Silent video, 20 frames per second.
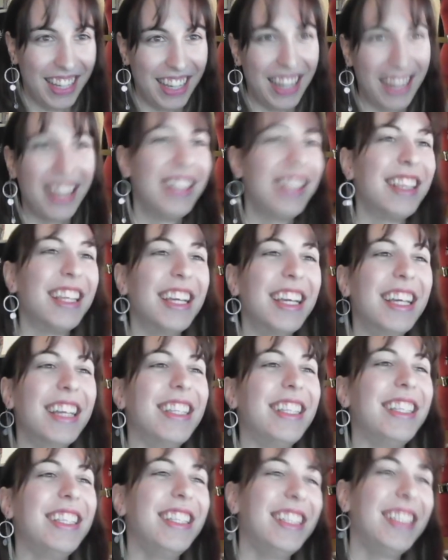And
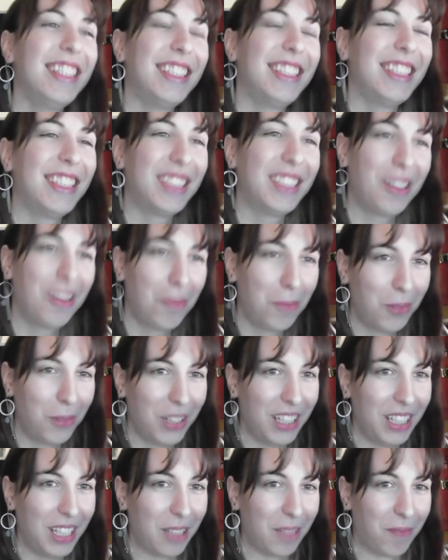this is just so
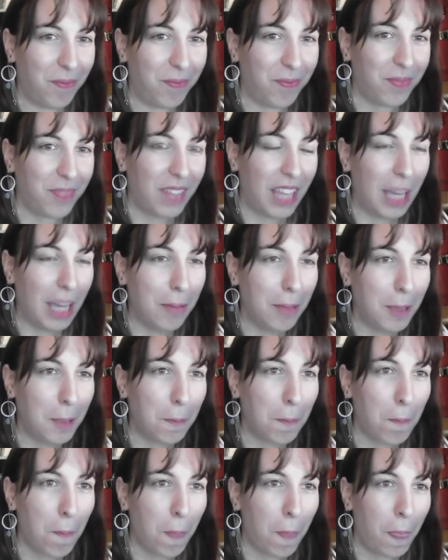pretty. I mean,
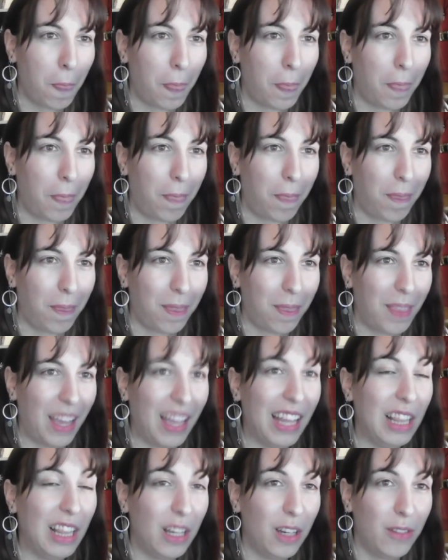I
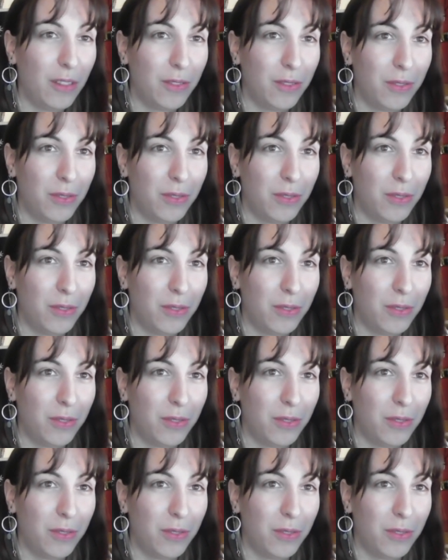love